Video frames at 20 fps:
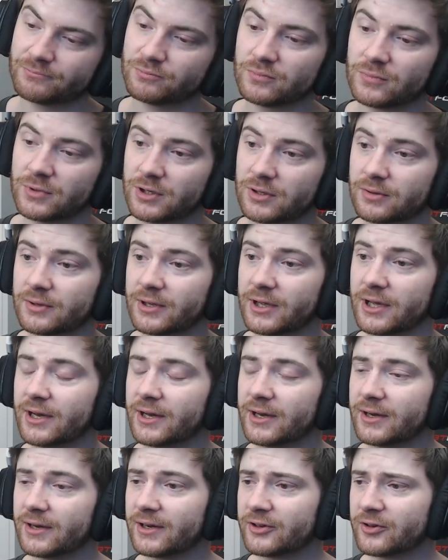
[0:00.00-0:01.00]
Well,
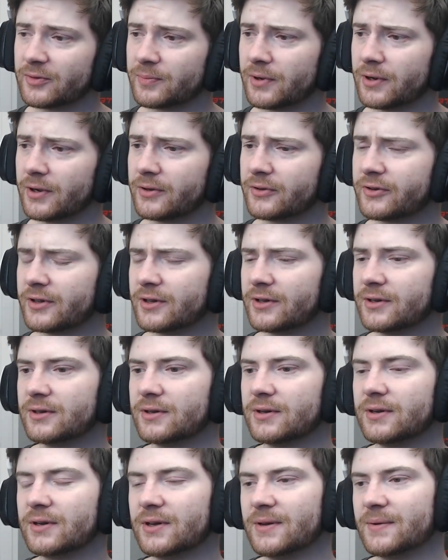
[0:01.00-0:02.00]
yeah, I suppose.
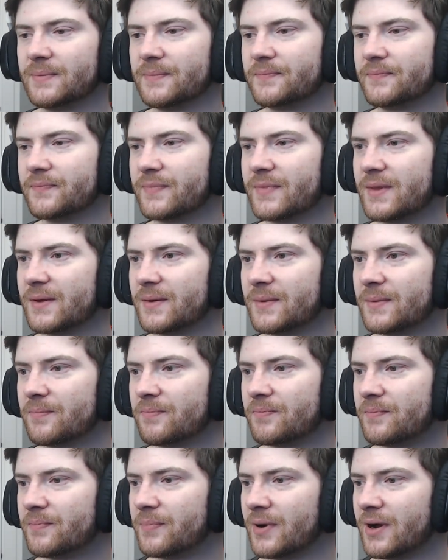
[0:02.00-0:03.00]

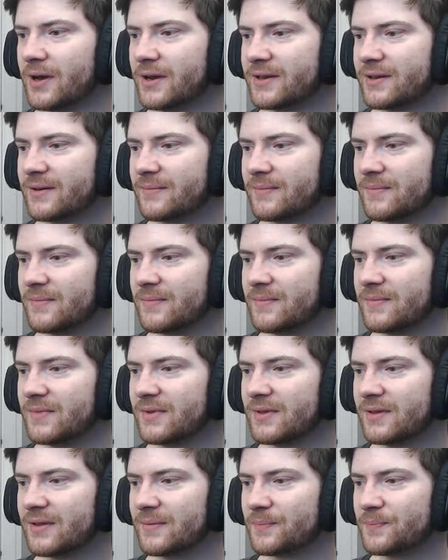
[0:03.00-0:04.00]
But
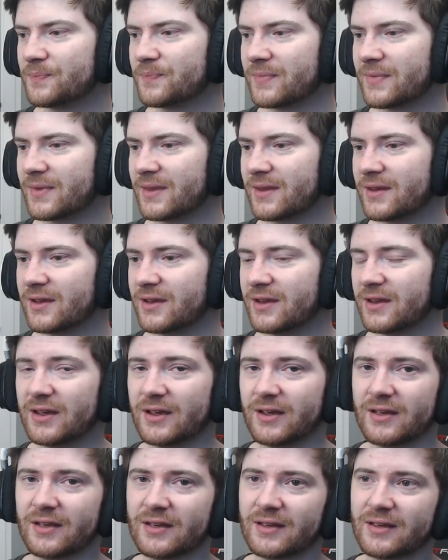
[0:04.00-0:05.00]

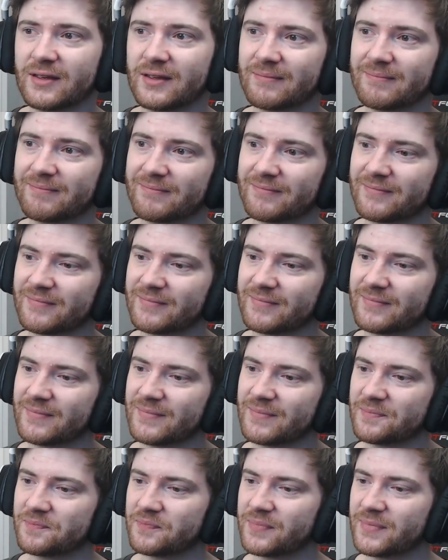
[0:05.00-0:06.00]

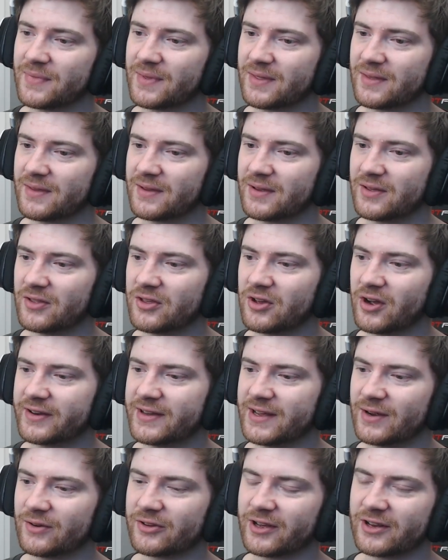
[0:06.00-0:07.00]
the
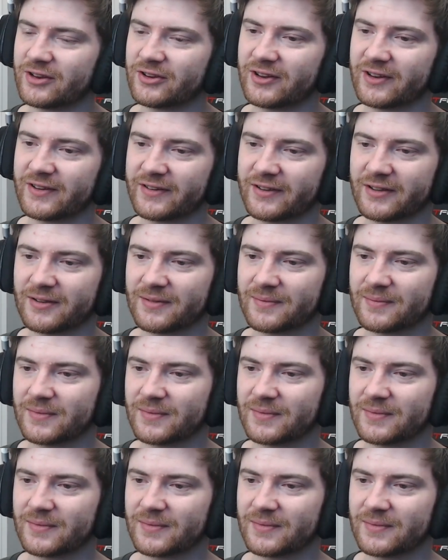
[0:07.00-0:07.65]
idea is they just need to